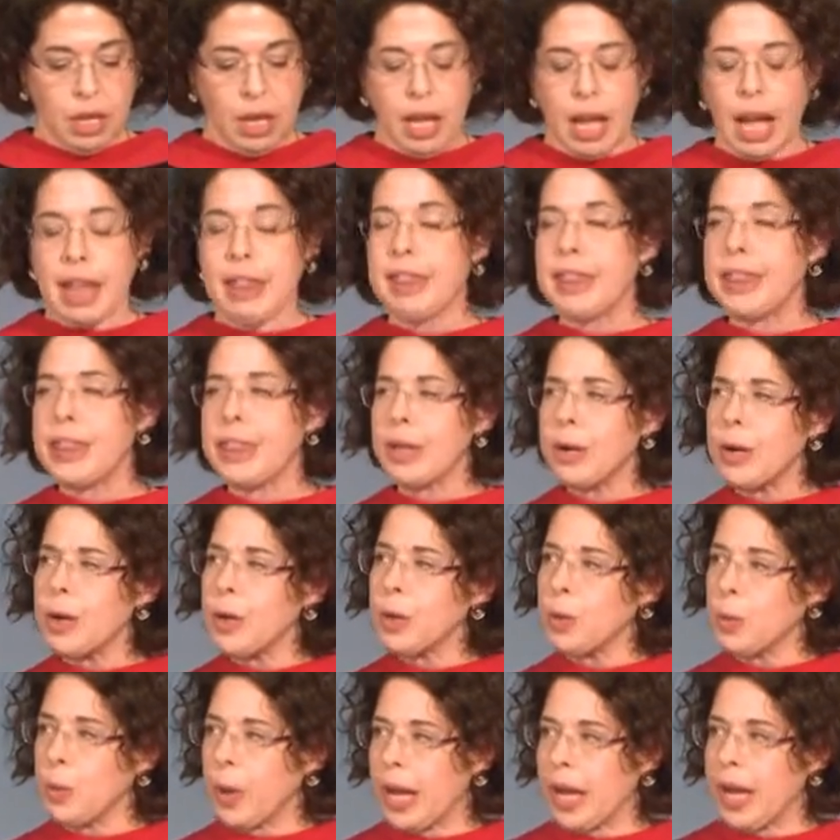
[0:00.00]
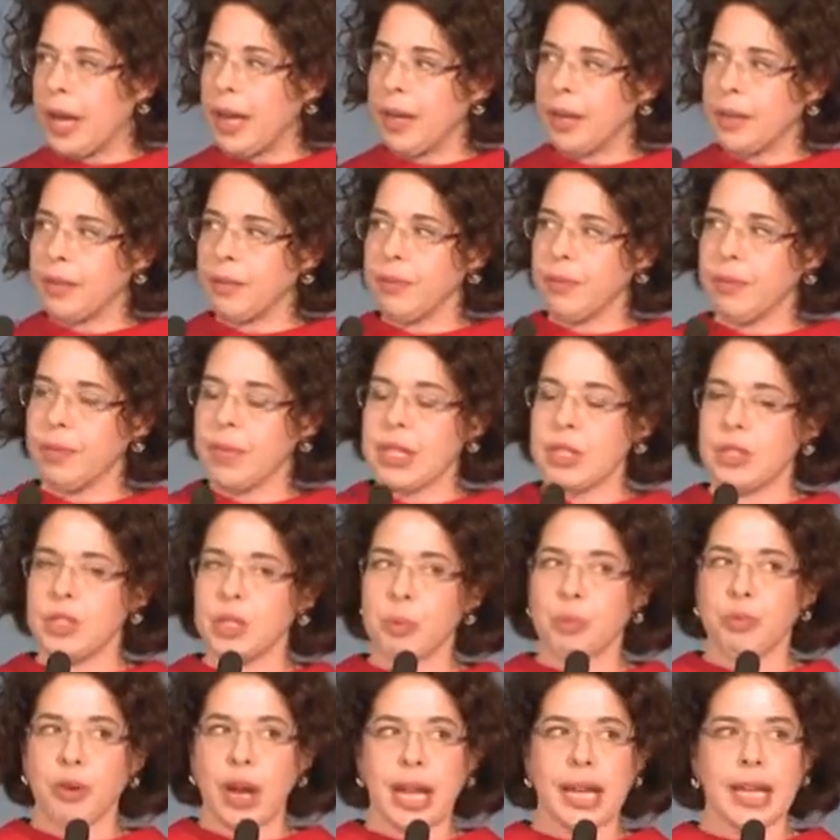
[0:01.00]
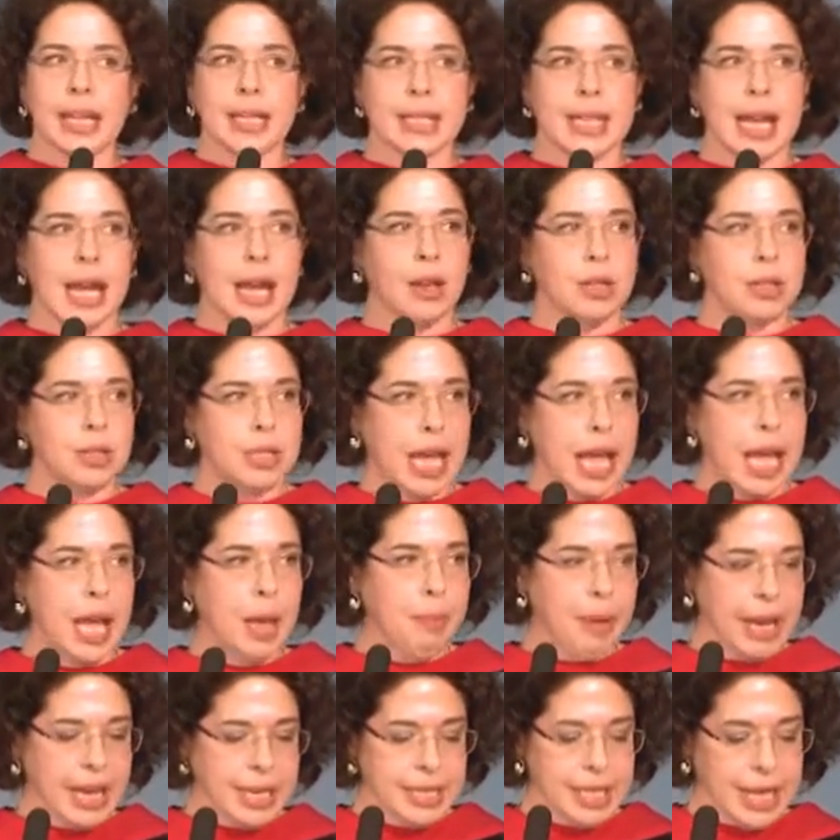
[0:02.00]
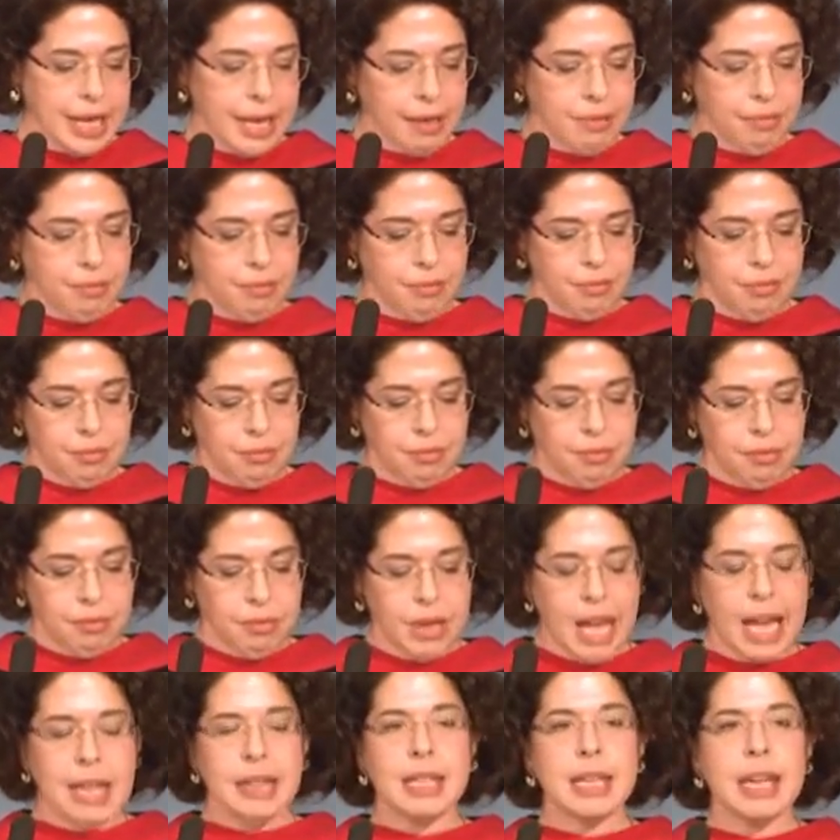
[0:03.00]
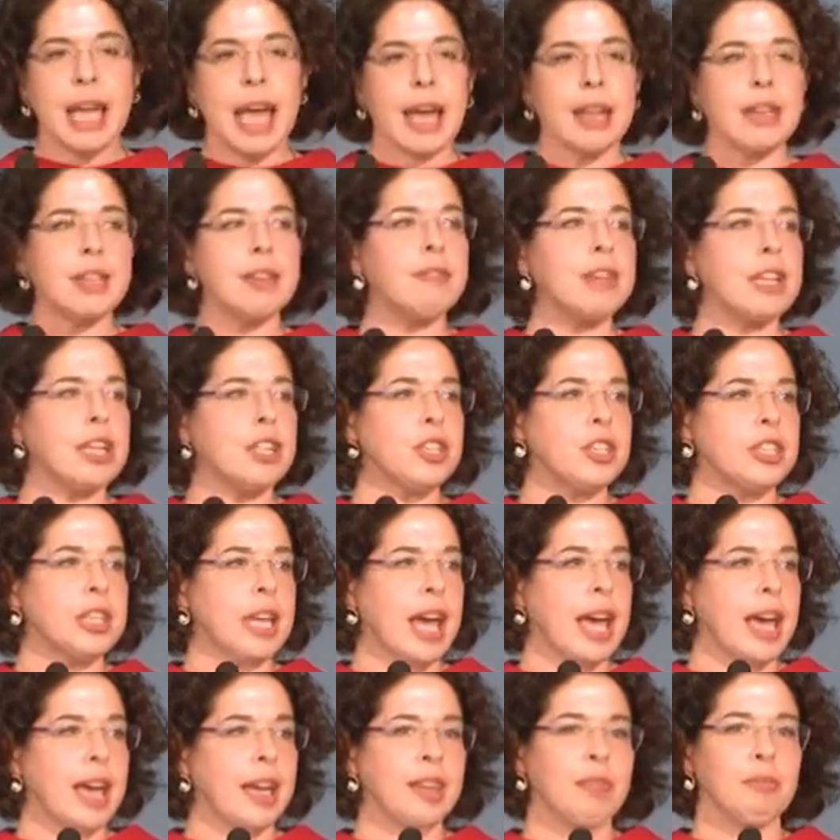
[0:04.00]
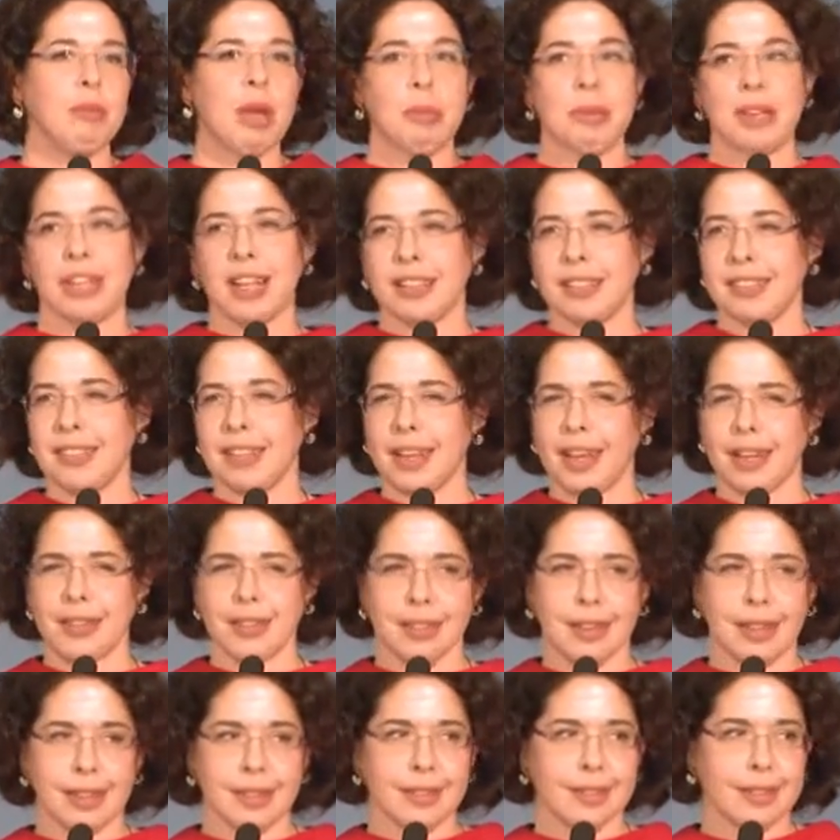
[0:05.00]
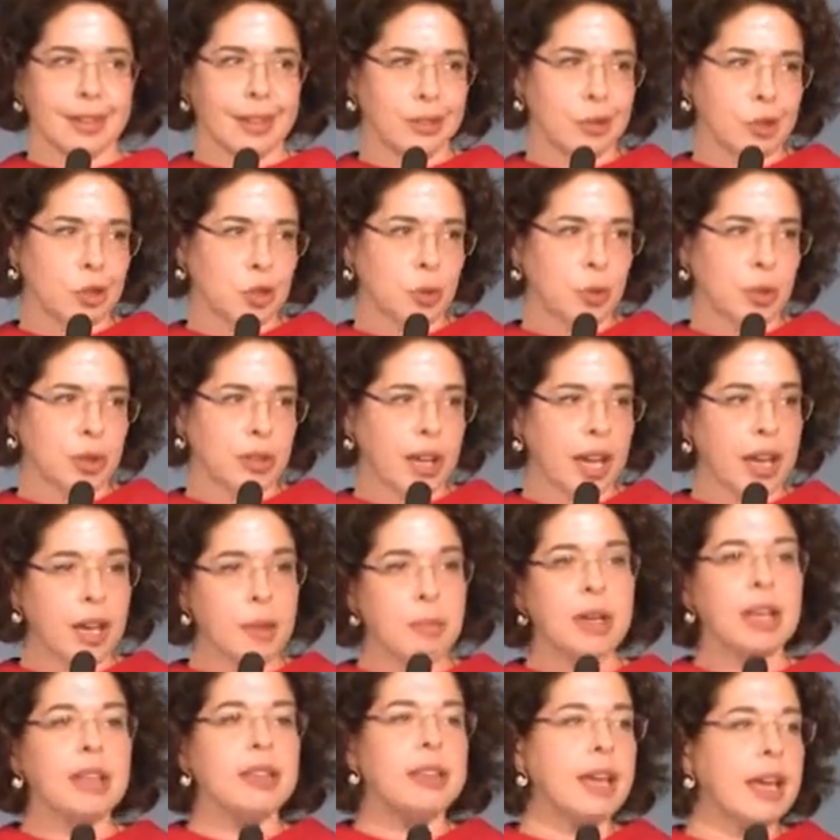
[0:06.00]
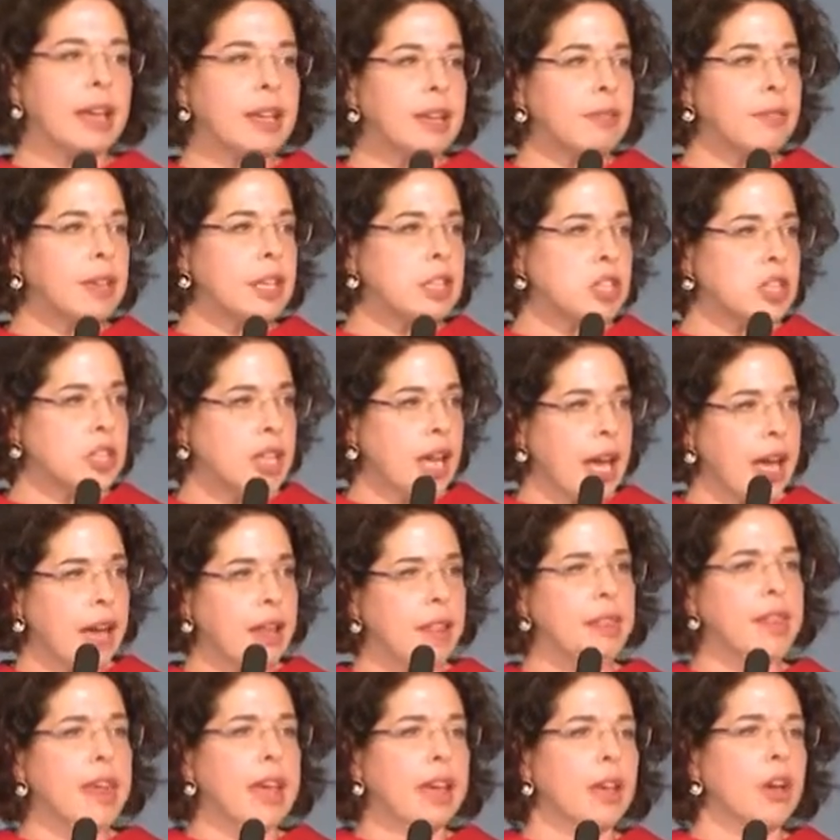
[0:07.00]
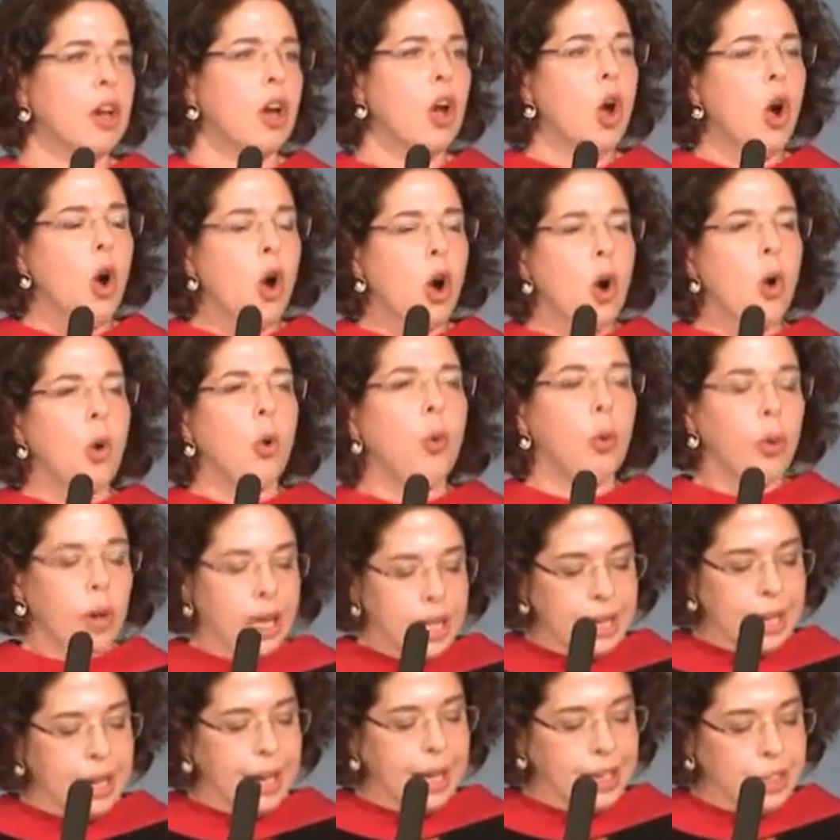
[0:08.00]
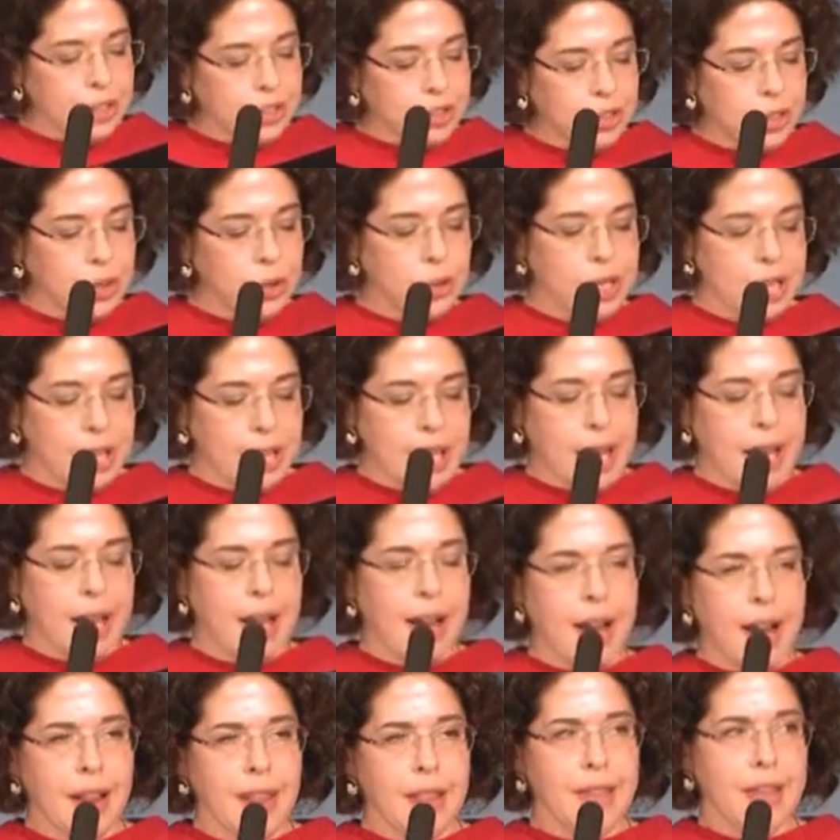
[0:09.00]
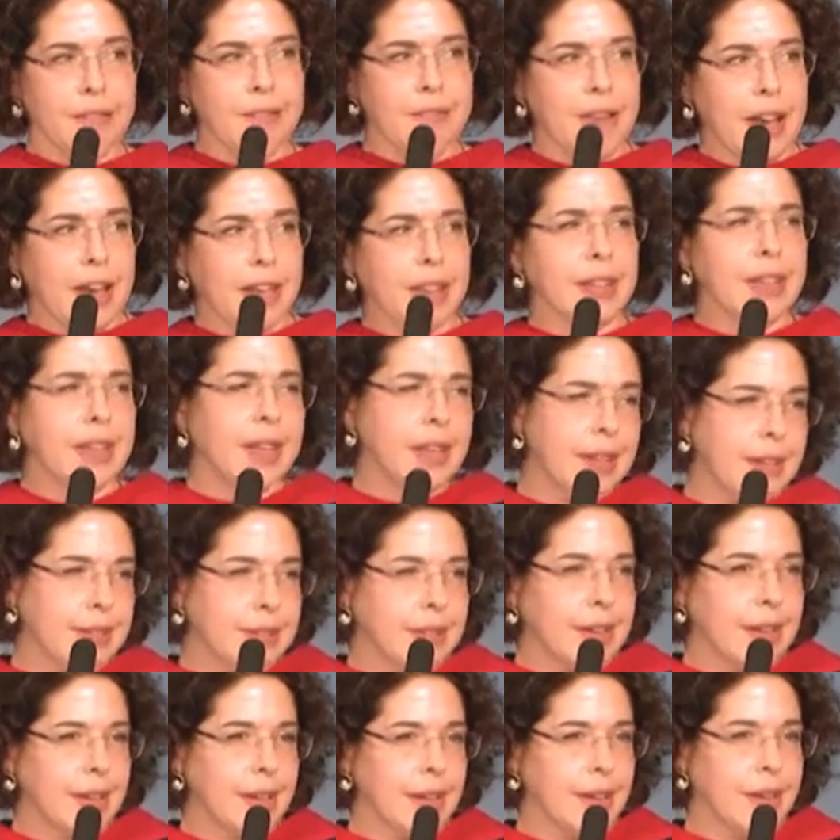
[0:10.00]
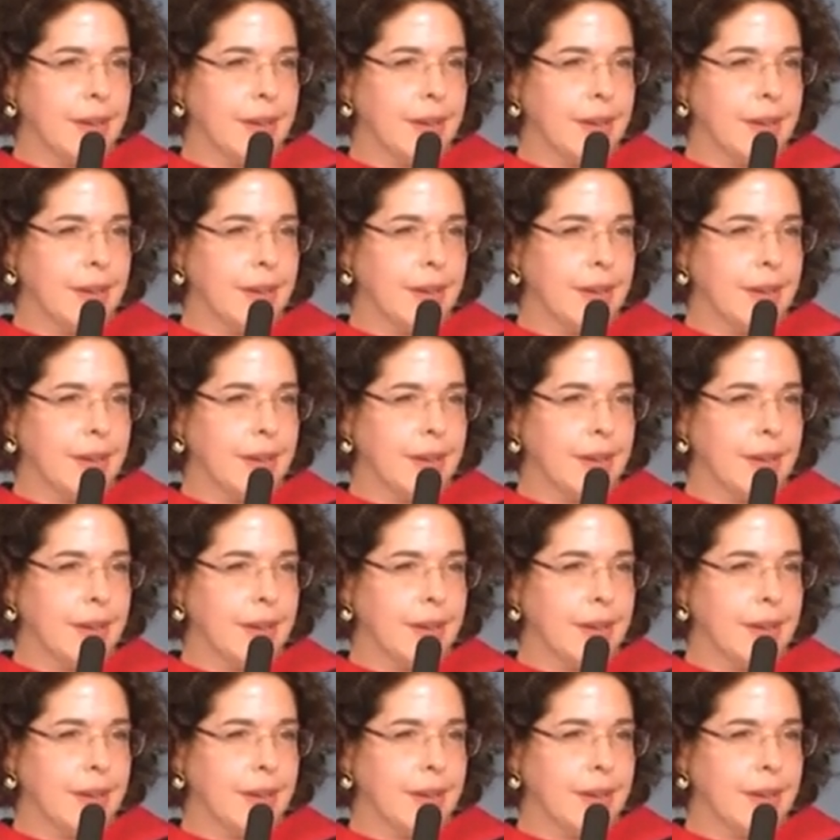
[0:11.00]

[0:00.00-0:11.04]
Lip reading: A third way is to break it down day by day. At the end of each day, maybe not today, today's an unusual day, but at the end of each day, think, what did I do today that felt easy?